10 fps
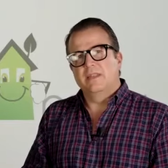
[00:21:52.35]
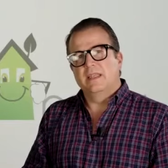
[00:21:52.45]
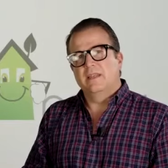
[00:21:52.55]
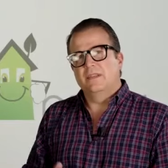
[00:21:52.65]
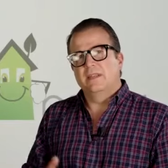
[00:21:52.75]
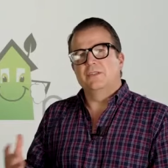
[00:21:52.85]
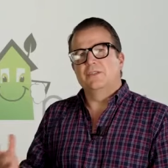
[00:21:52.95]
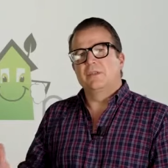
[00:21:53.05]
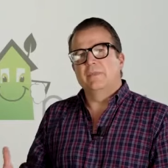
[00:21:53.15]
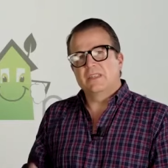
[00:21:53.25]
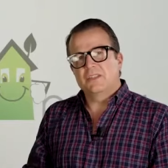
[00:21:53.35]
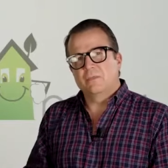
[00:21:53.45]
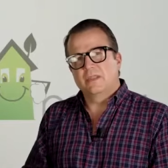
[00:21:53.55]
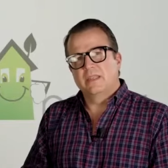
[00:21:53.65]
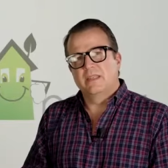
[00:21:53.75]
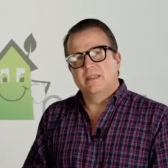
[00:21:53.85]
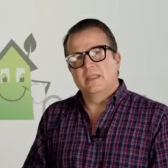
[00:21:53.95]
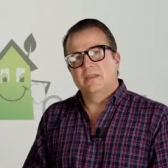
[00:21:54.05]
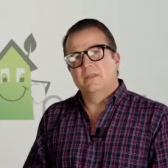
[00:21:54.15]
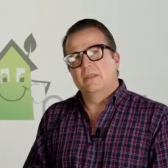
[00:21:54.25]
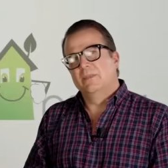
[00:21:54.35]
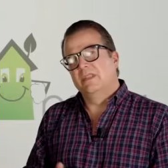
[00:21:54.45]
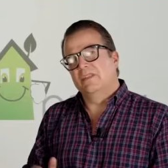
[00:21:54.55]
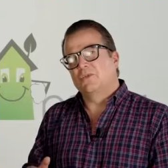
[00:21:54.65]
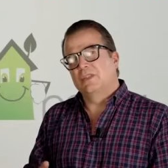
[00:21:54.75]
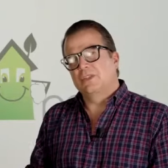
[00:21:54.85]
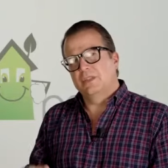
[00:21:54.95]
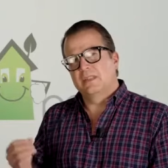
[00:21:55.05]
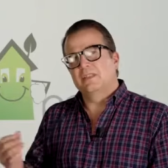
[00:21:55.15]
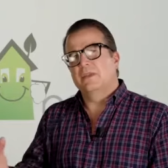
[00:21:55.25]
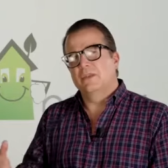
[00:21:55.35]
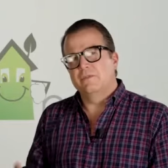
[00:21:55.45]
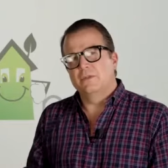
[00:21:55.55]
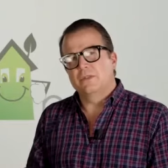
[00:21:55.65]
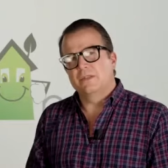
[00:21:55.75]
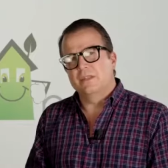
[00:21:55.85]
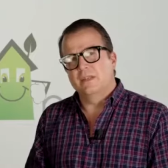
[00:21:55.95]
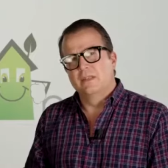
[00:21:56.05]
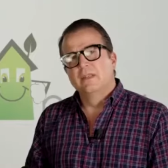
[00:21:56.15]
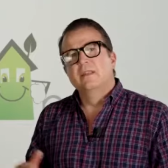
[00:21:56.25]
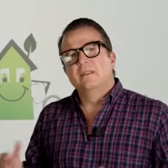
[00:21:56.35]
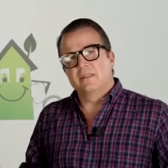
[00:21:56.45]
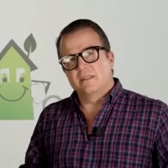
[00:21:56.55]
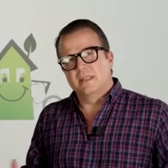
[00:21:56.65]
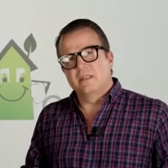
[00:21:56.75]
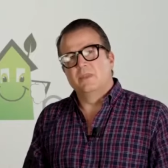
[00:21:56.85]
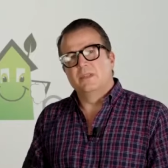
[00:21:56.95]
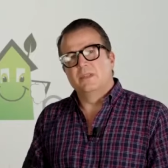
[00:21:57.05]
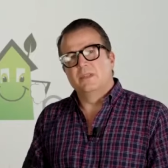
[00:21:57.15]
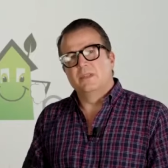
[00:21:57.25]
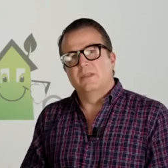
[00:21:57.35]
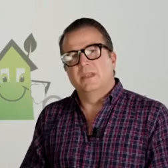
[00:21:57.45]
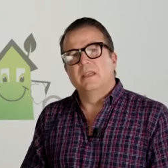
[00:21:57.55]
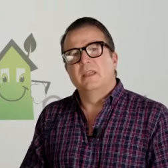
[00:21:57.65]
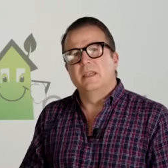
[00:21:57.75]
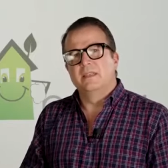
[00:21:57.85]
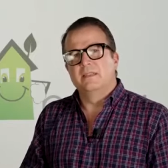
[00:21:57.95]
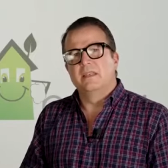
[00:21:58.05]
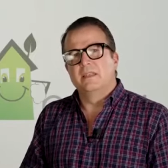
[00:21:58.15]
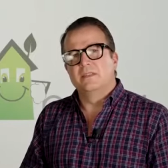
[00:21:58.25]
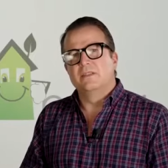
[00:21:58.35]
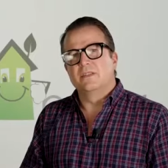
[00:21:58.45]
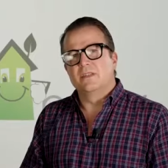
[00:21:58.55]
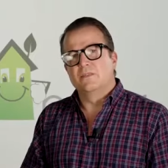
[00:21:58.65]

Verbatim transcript: They have an energy master plan. They have an administration that's very focused on sustainability and and